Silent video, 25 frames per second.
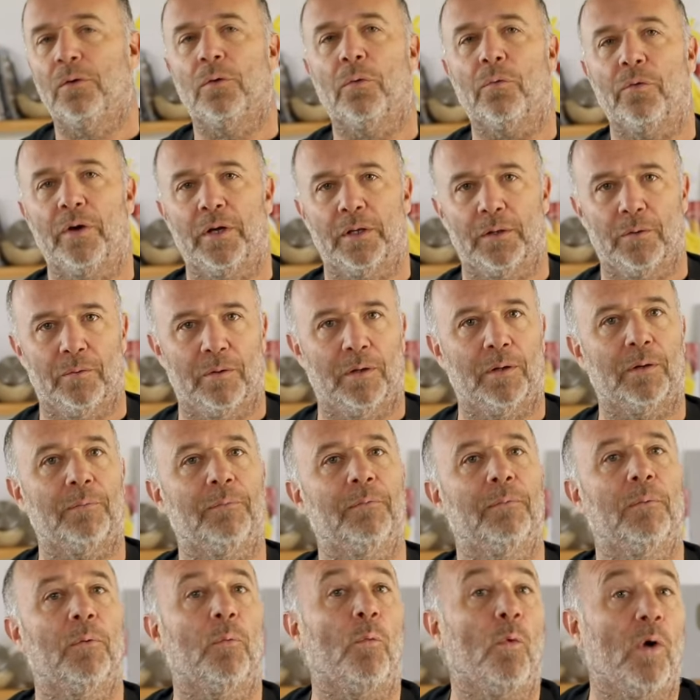regular
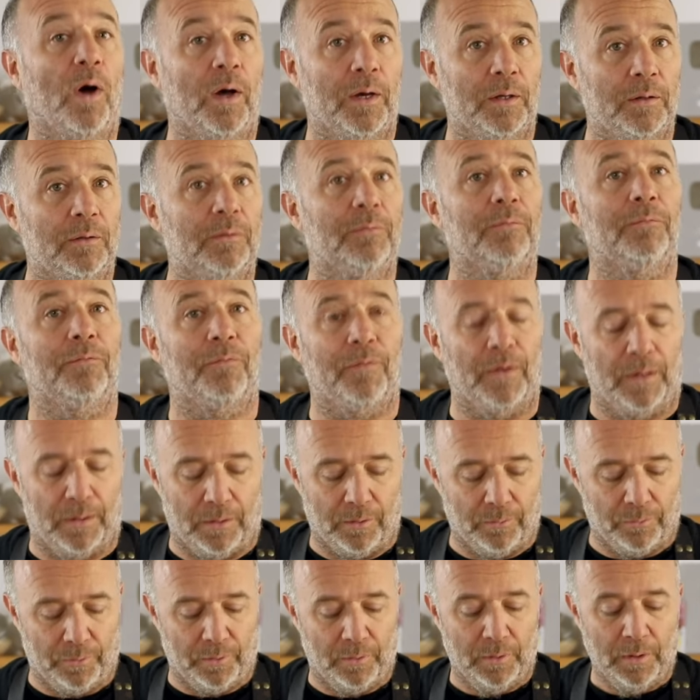white
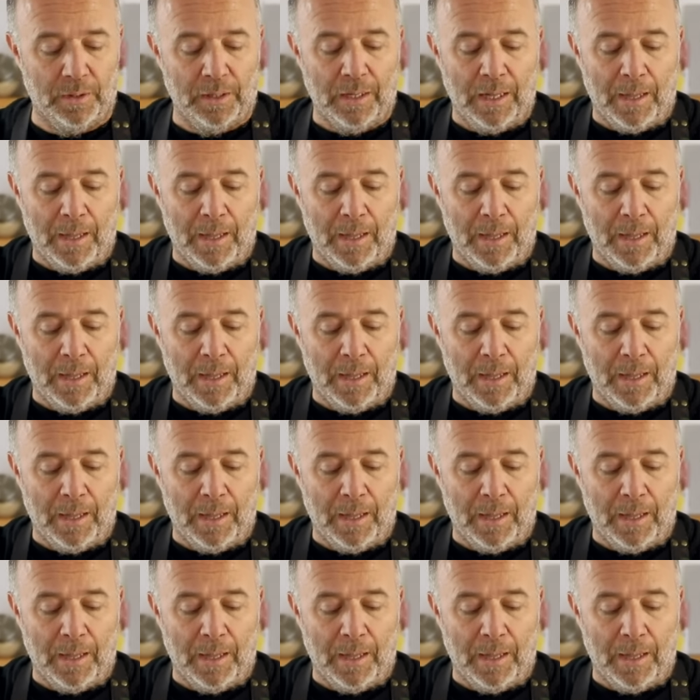flour.